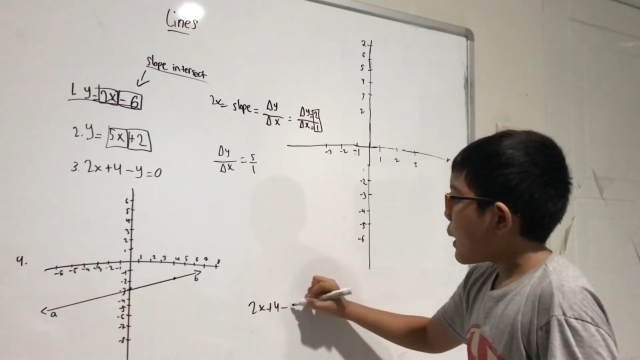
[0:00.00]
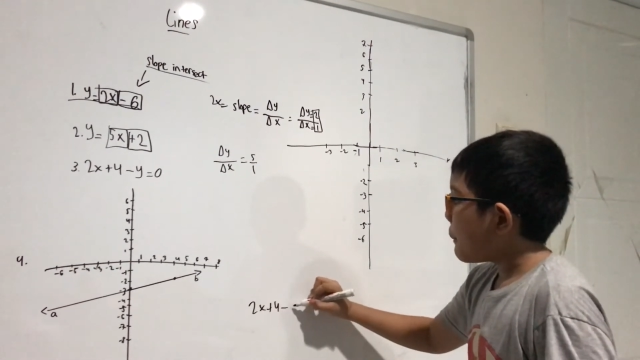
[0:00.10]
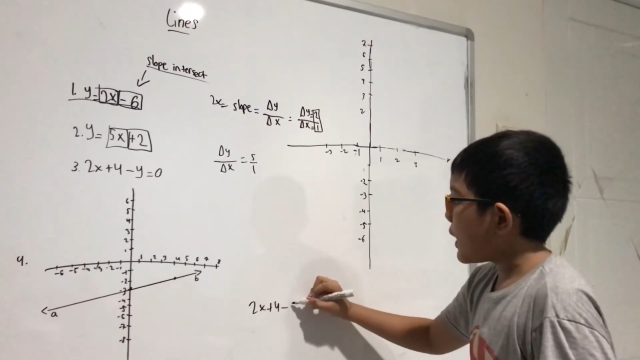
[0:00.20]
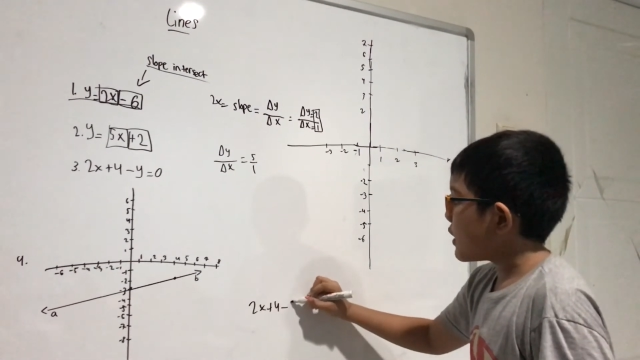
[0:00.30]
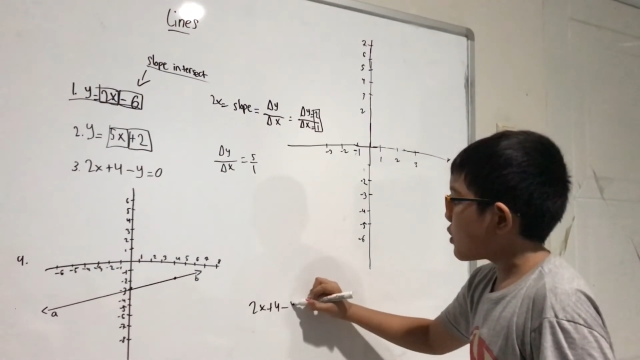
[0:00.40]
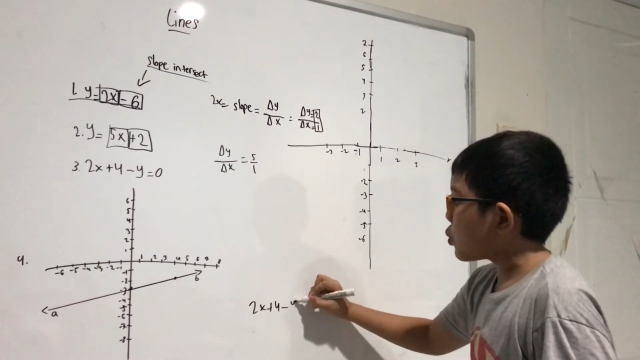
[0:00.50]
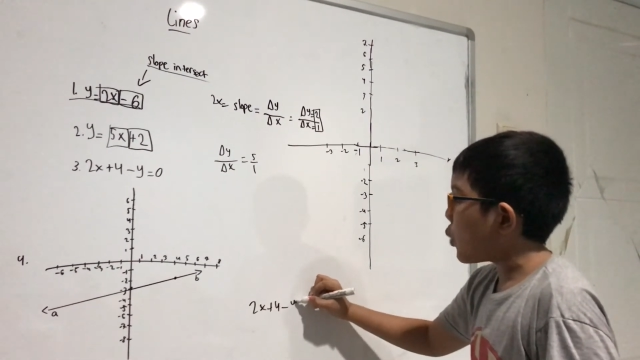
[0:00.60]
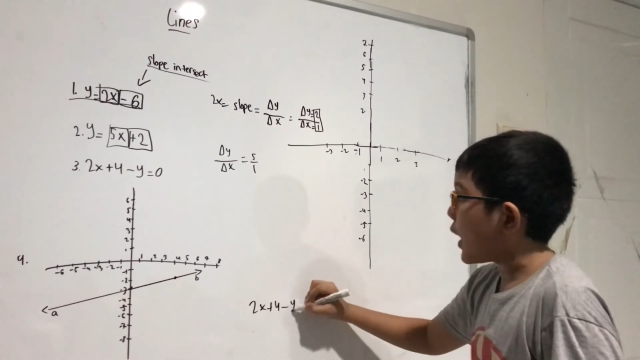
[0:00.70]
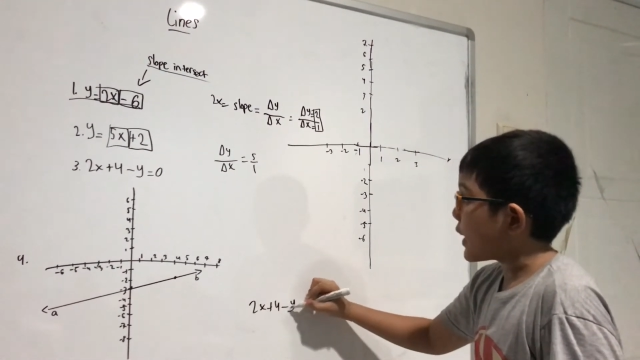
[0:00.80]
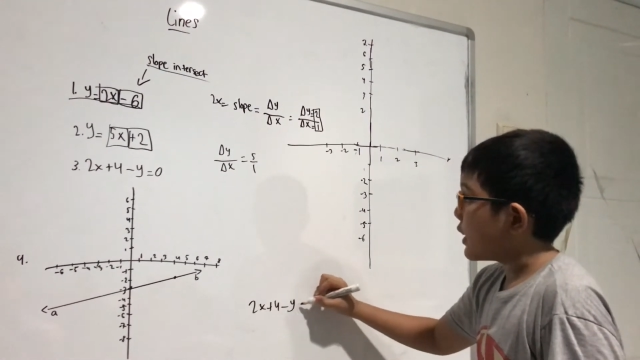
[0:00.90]
minus
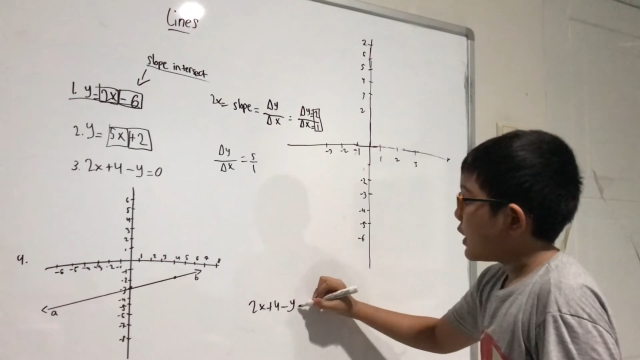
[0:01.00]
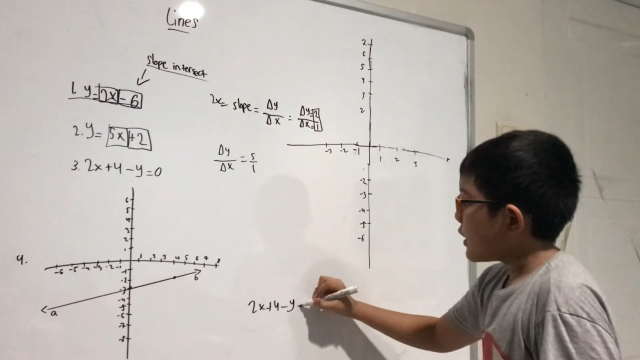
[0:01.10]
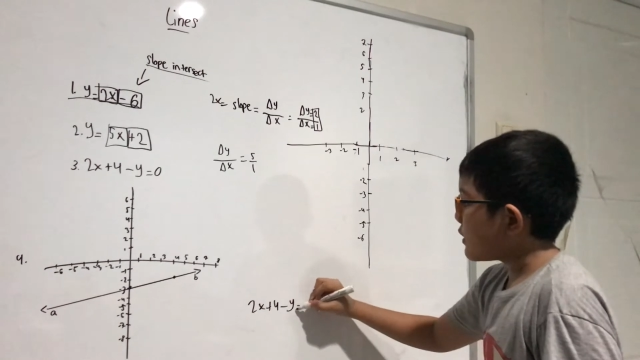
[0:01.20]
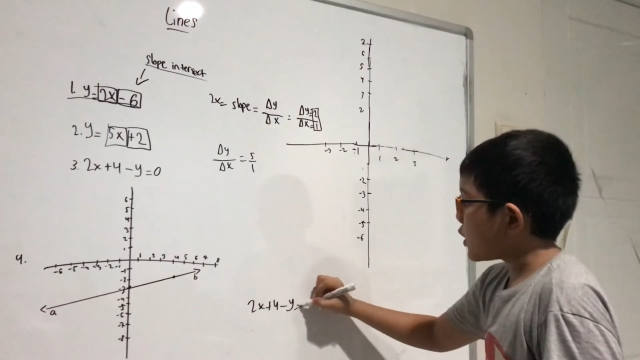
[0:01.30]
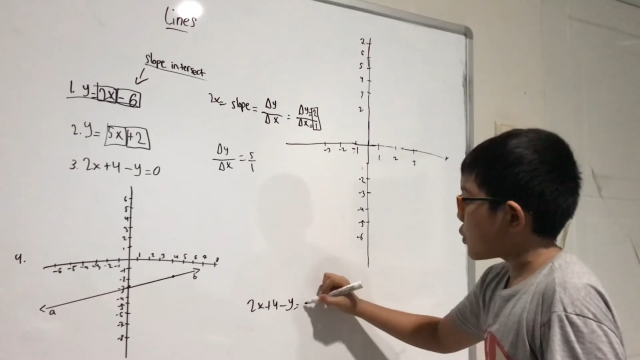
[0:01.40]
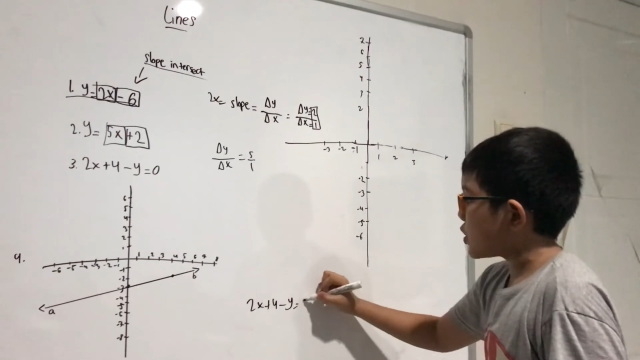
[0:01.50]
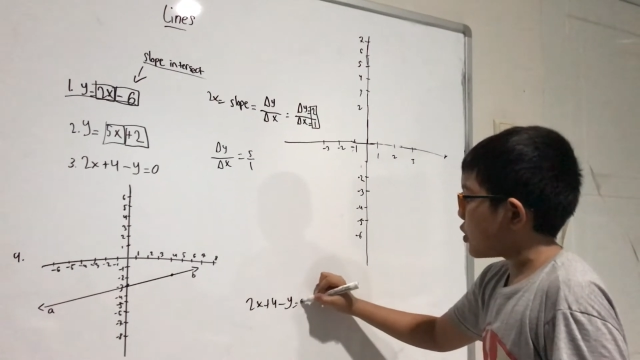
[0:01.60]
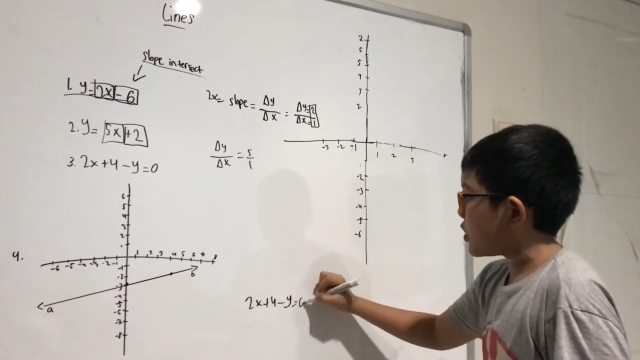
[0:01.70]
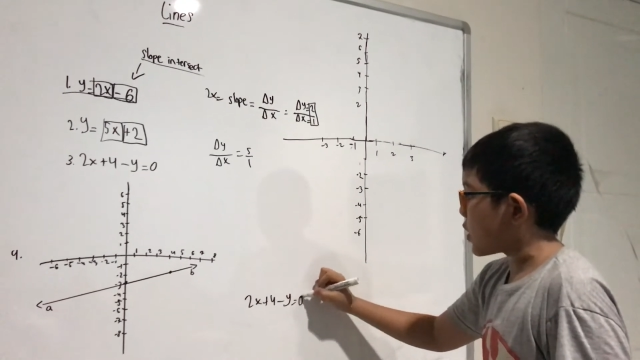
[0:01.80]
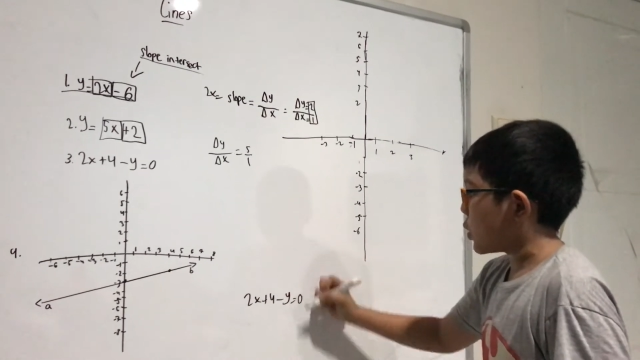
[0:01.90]
y is equal to
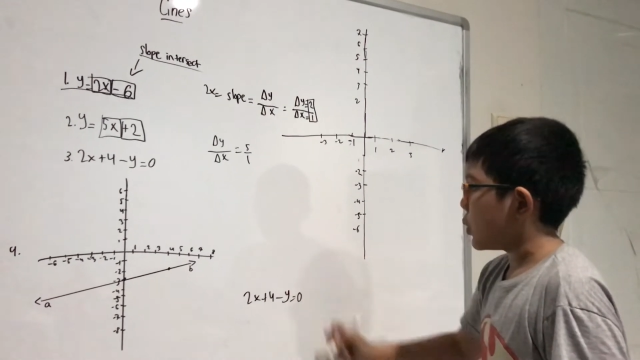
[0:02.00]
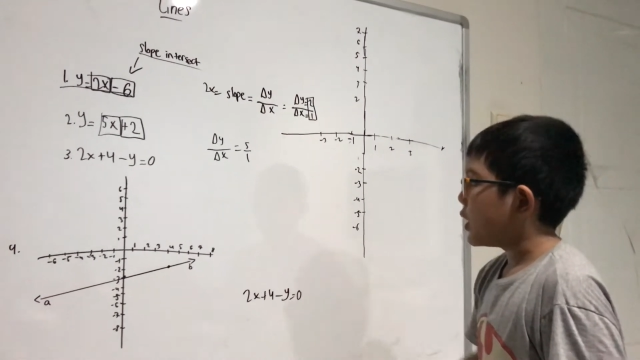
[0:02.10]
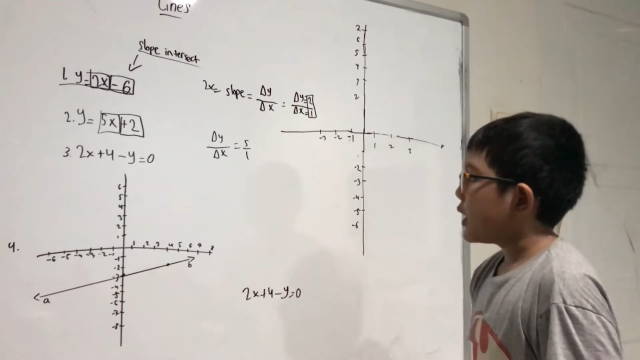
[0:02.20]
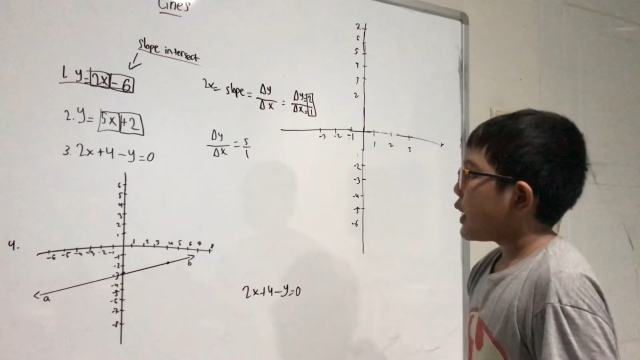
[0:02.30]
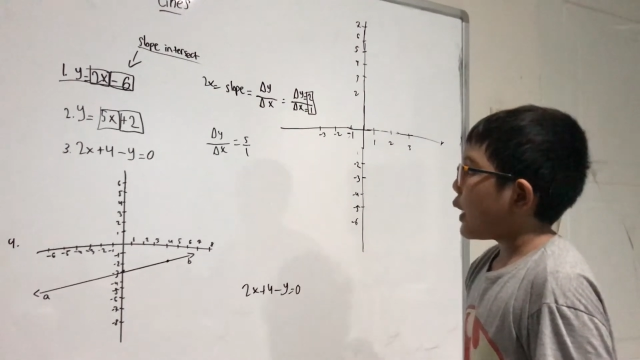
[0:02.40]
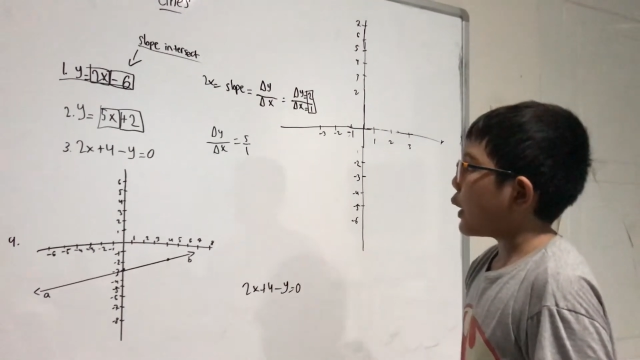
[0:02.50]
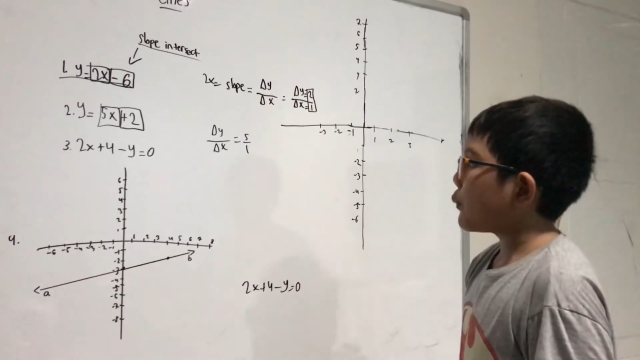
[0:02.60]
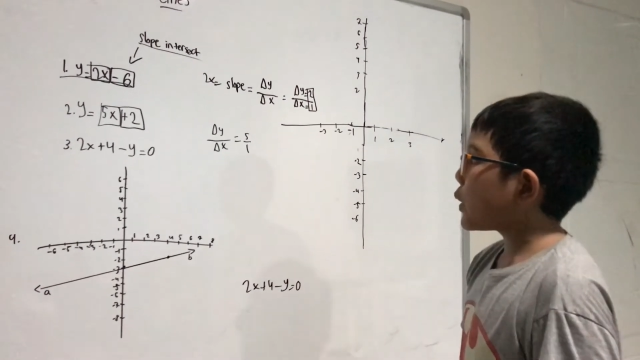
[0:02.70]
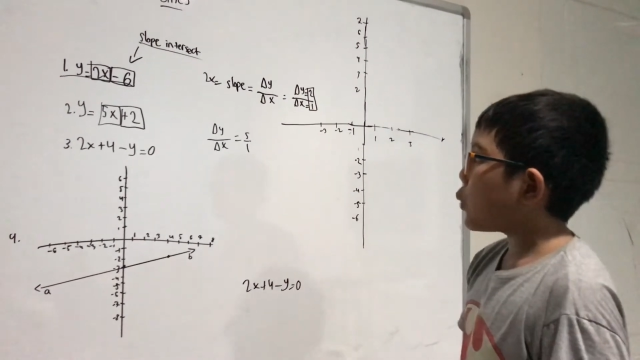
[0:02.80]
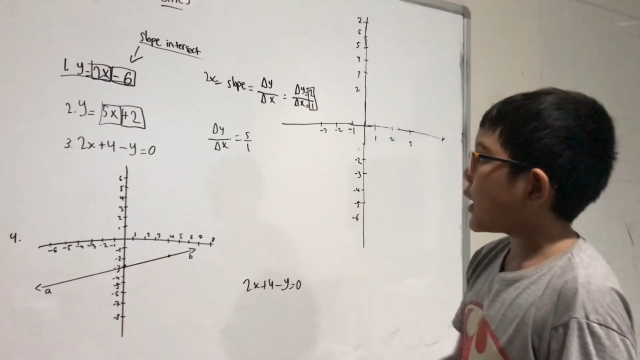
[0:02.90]
0. And
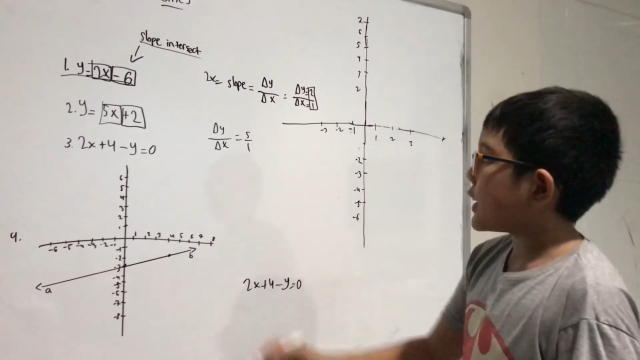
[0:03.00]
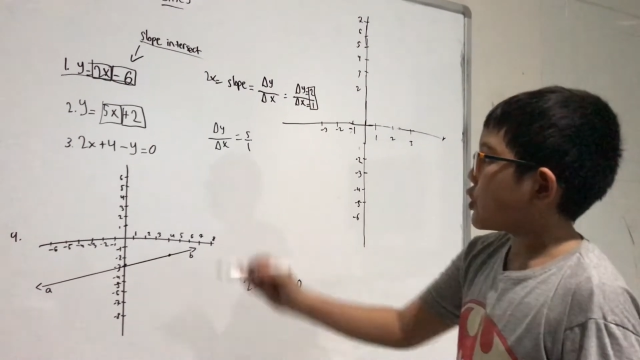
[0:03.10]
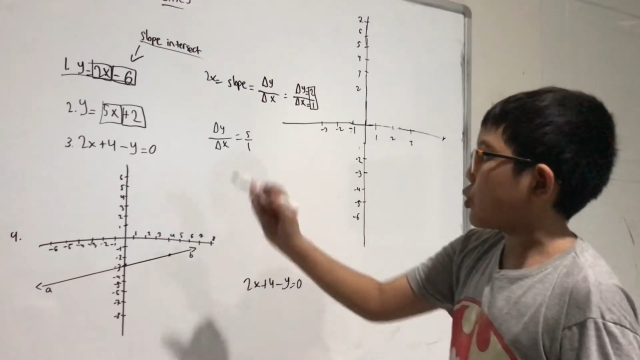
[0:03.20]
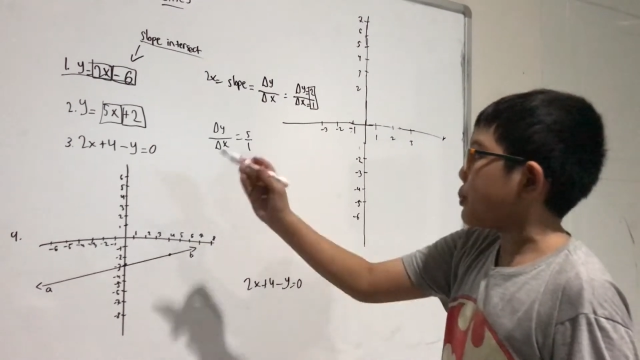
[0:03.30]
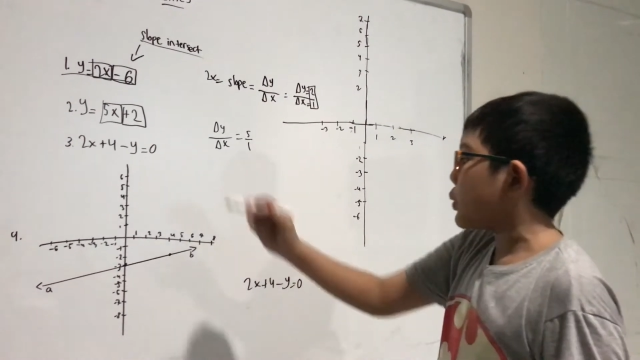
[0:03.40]
we want it to be